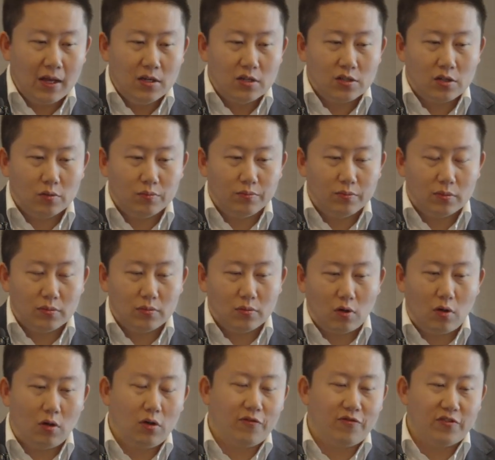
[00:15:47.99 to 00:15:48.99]
So
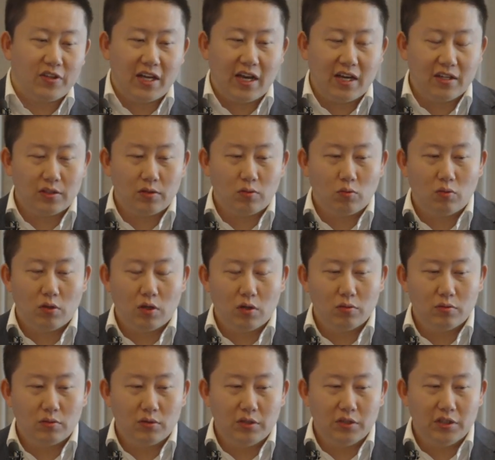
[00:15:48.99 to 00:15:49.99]
all of that
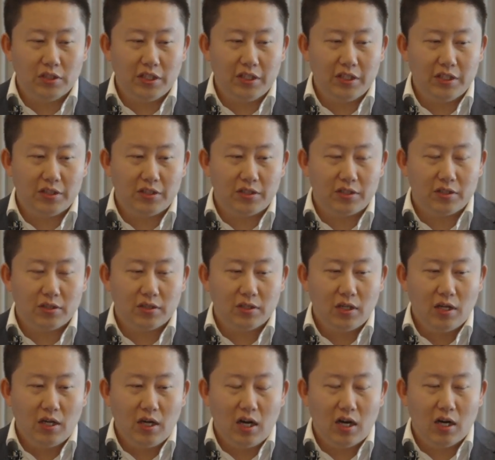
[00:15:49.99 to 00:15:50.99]
will
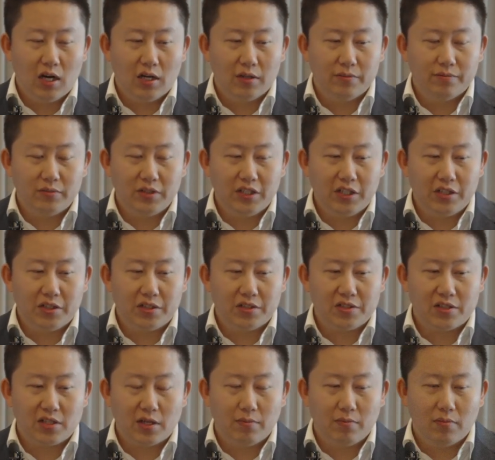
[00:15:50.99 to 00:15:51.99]
need
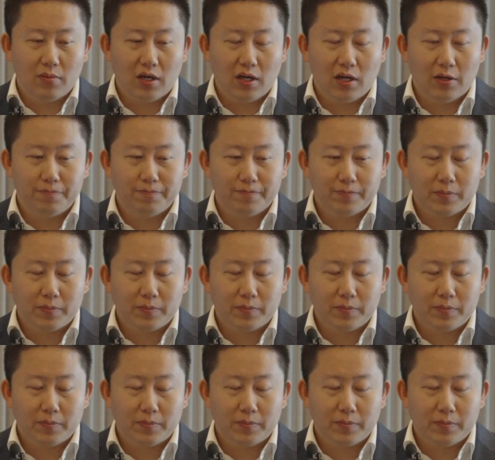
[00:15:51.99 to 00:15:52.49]
some